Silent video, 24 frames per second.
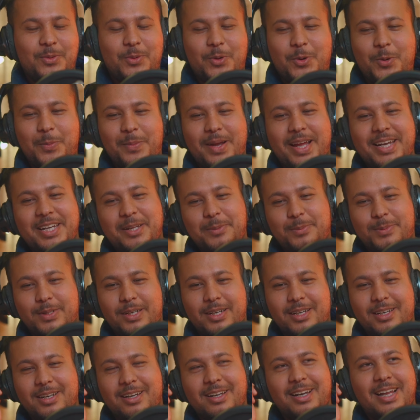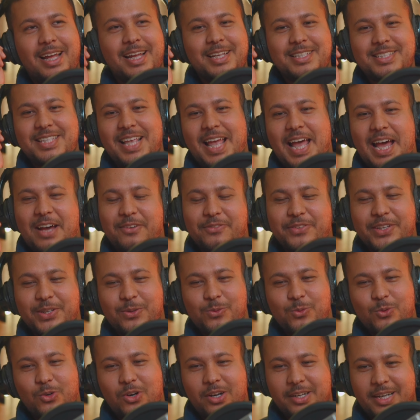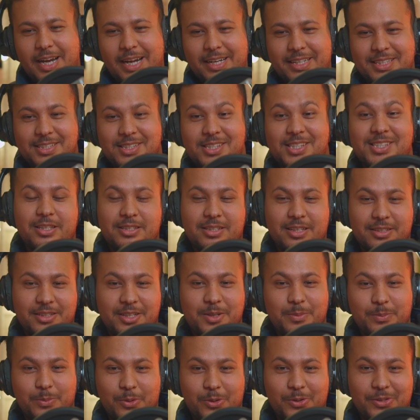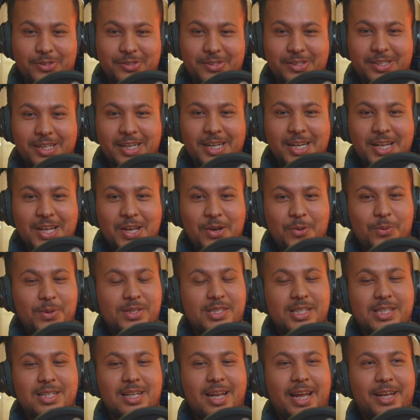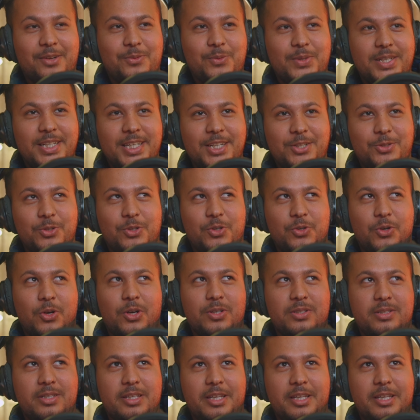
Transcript: oh man, Nepal is having war at its southern border, which is like we need to cross the